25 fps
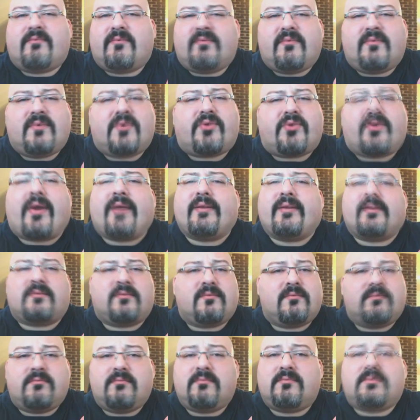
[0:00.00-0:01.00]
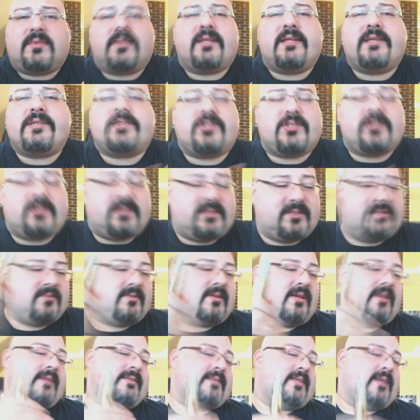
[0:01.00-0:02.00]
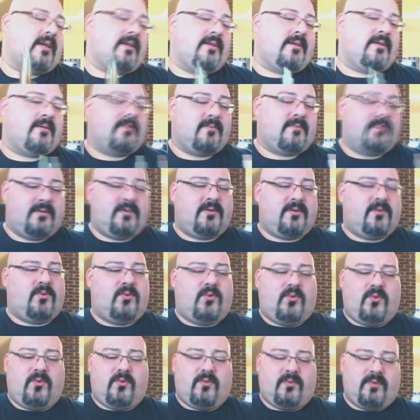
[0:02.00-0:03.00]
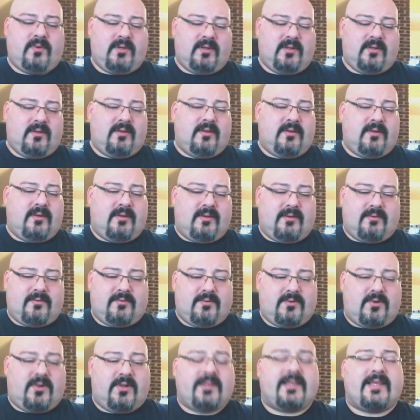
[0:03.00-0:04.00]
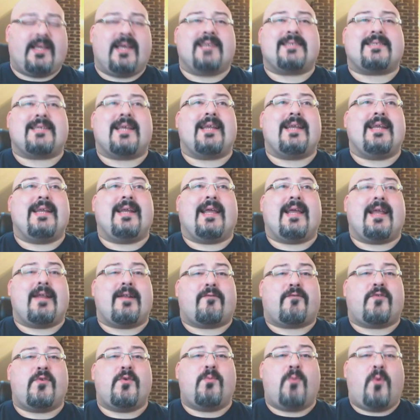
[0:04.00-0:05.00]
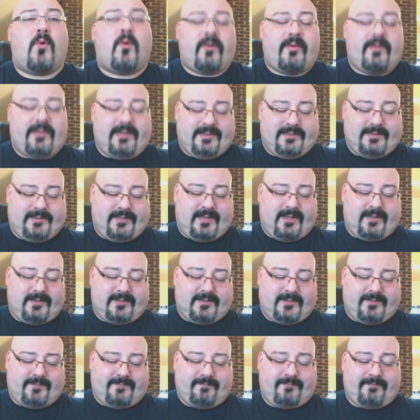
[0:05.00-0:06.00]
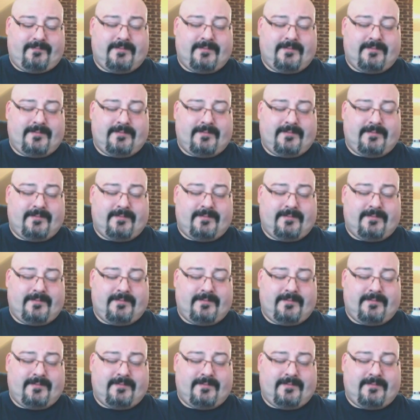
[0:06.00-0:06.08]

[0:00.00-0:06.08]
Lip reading: Great, delicious, I tell you. Ooh. The only thing is I need to get a few more of these things.